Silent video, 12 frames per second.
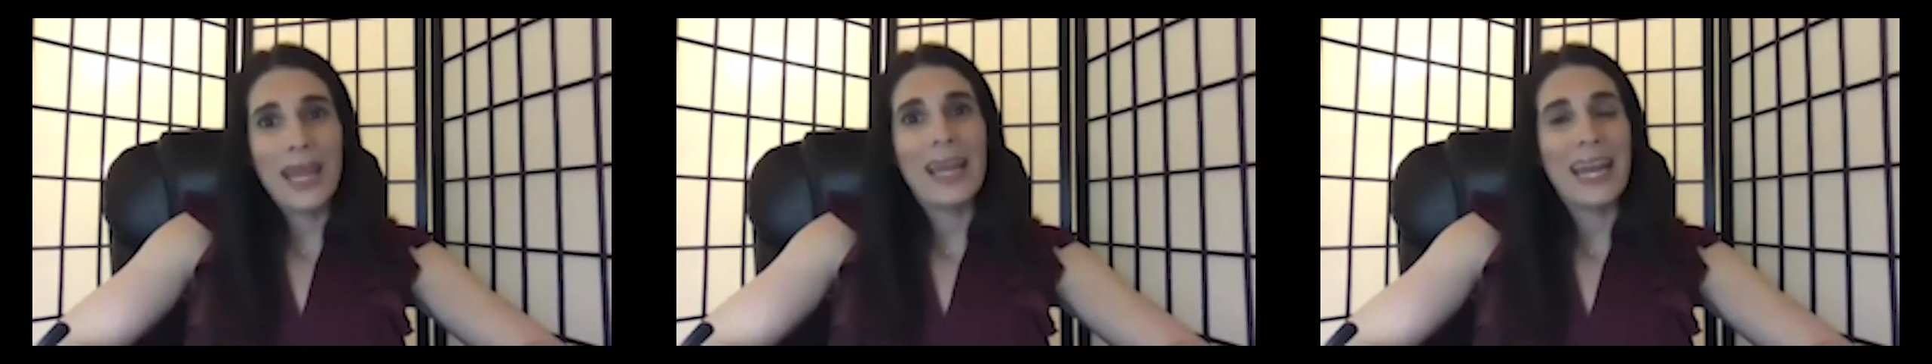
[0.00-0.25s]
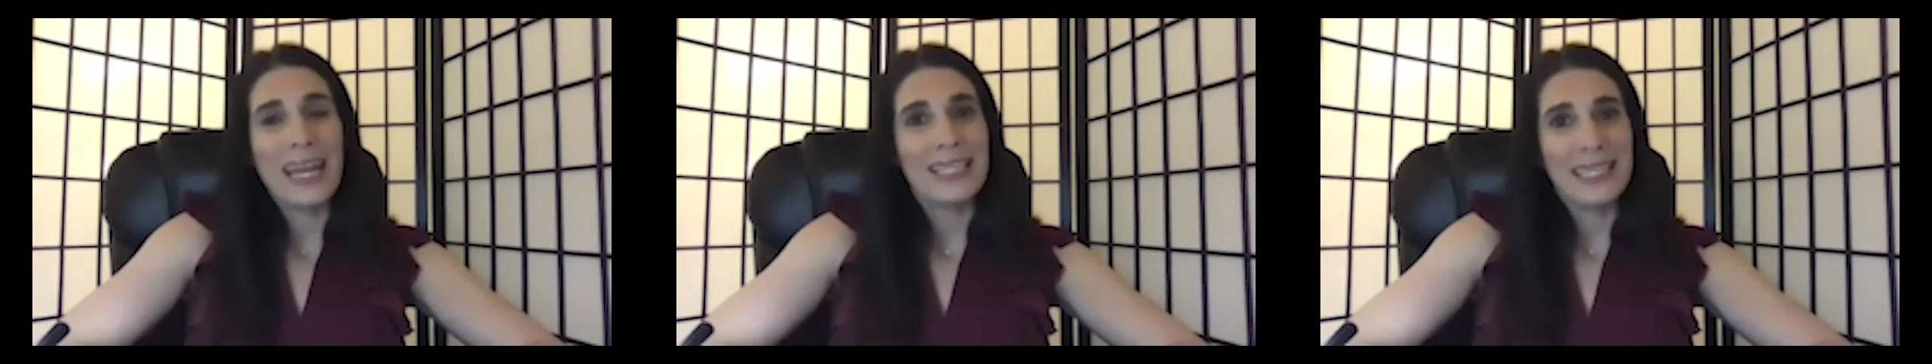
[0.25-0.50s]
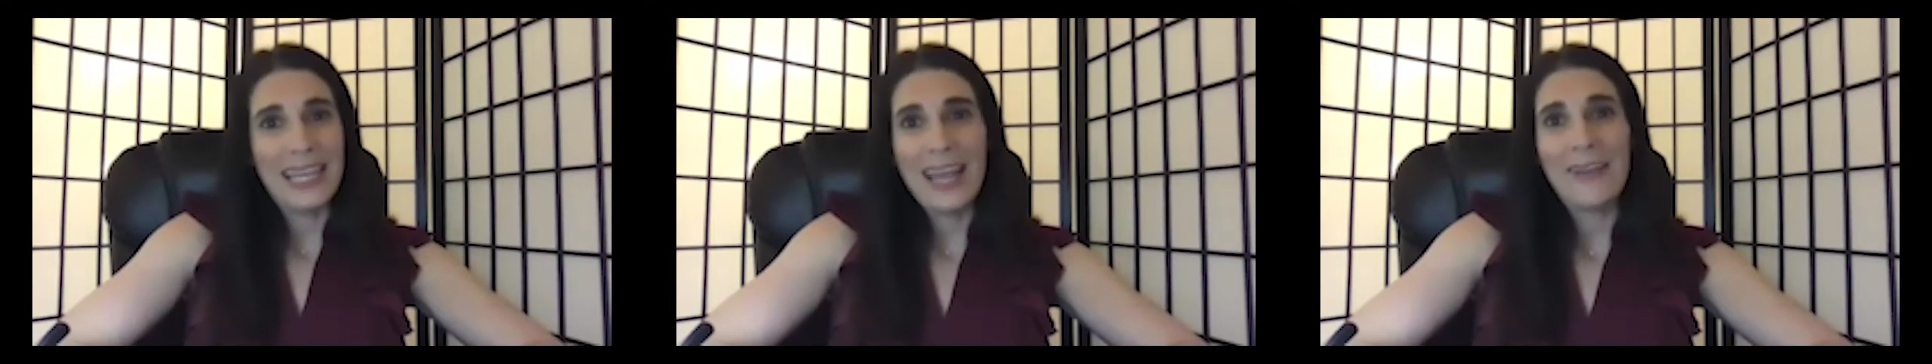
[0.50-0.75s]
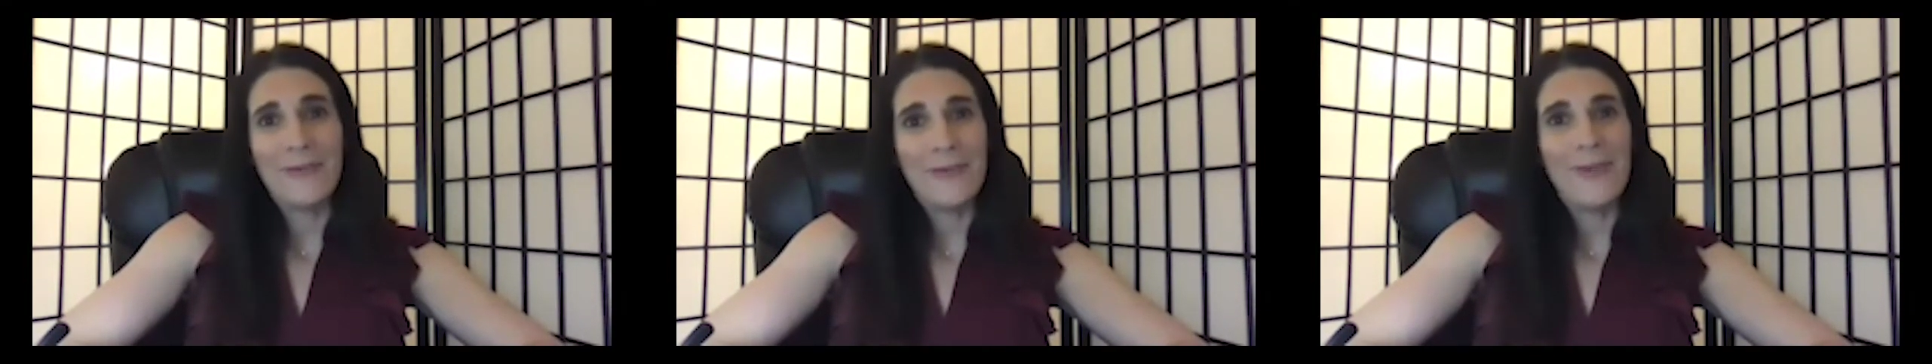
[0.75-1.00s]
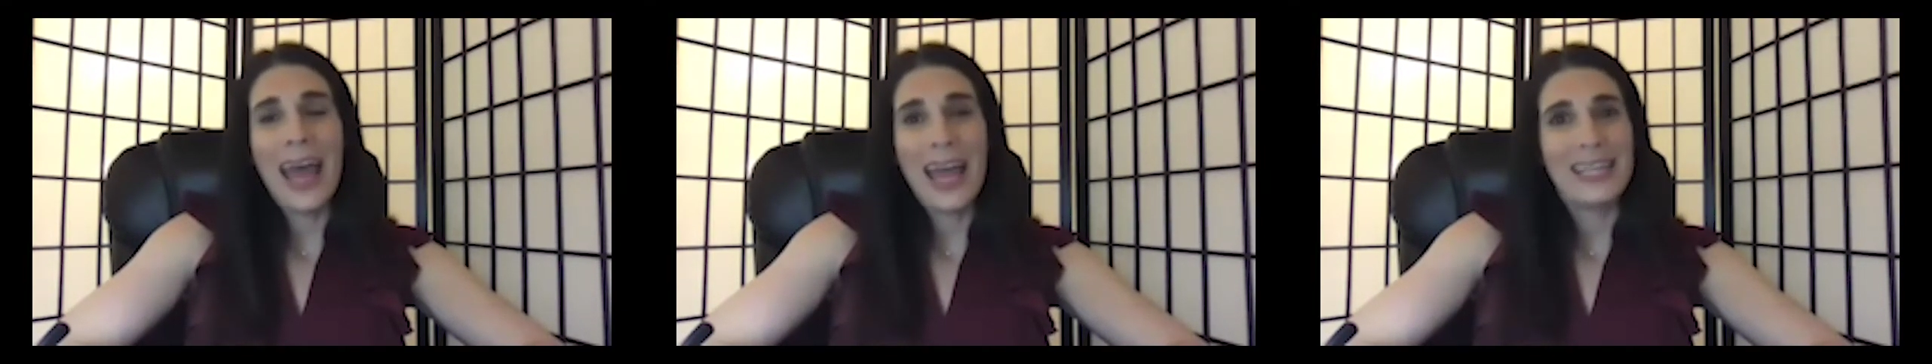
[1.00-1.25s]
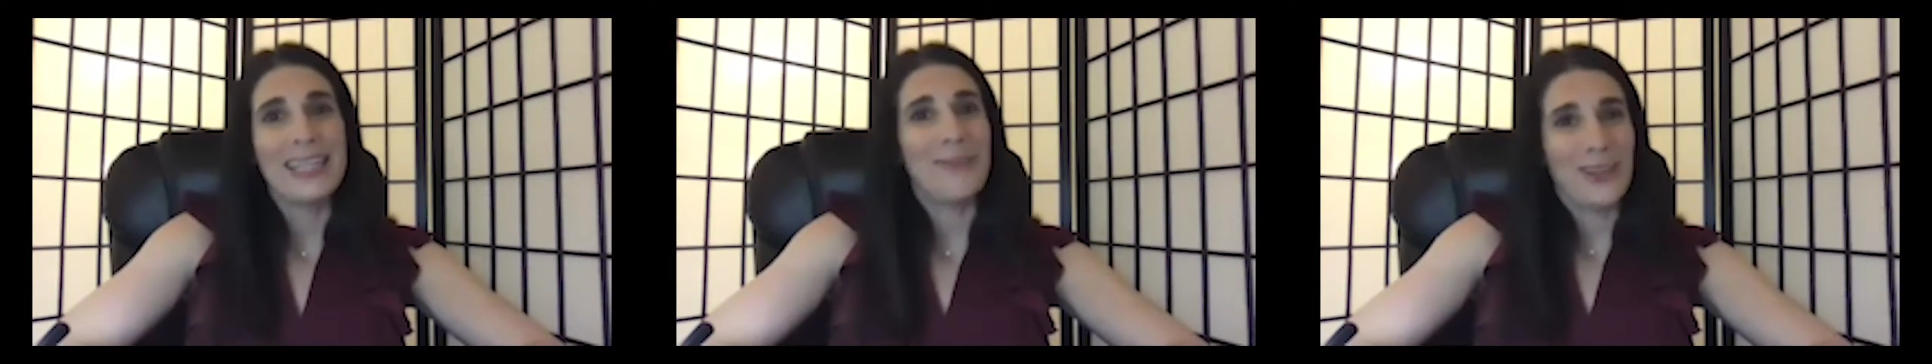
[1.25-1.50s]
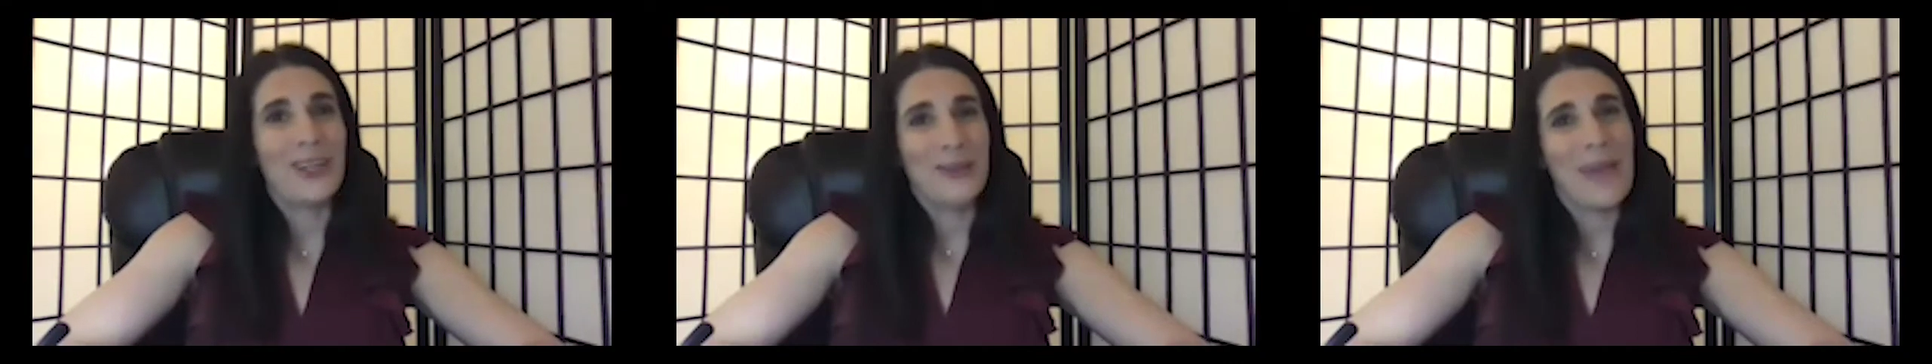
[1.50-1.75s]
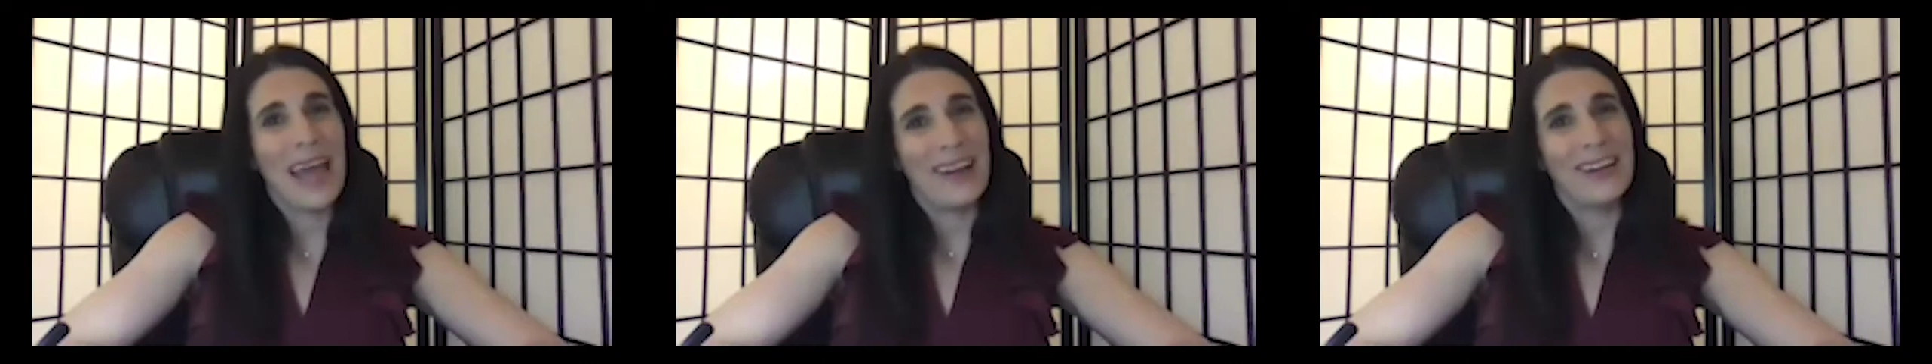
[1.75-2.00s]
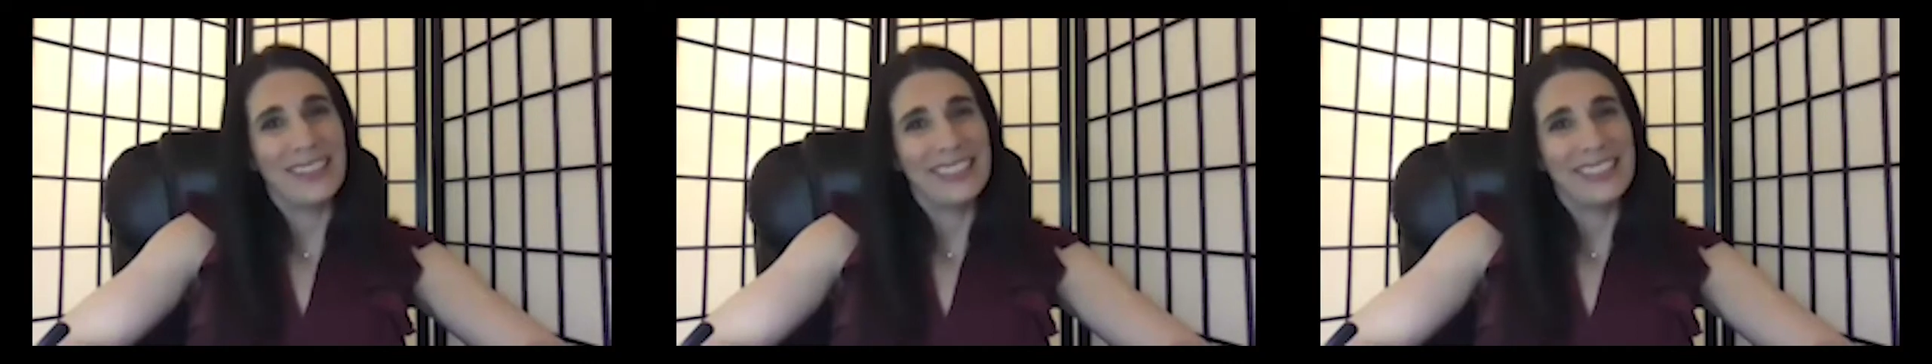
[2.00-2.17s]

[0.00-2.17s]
in a safe and efficient manner.